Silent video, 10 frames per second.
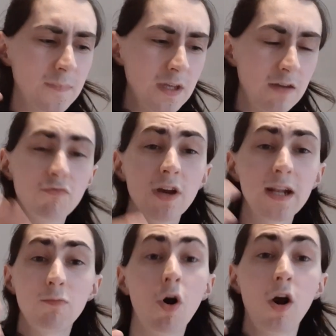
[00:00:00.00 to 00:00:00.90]
It
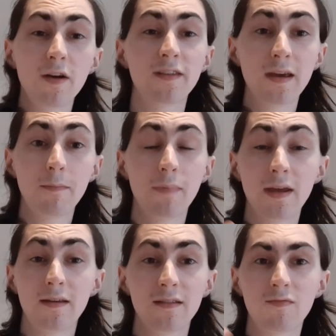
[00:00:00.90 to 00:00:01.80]
really works.
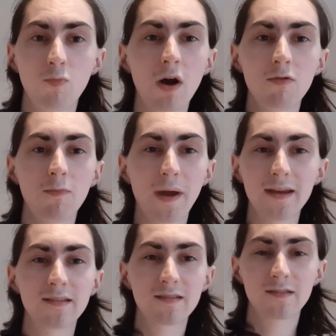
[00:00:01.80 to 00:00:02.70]
It's well
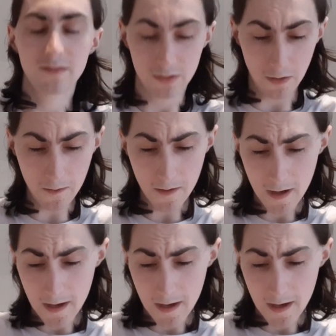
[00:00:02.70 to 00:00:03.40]
paced, and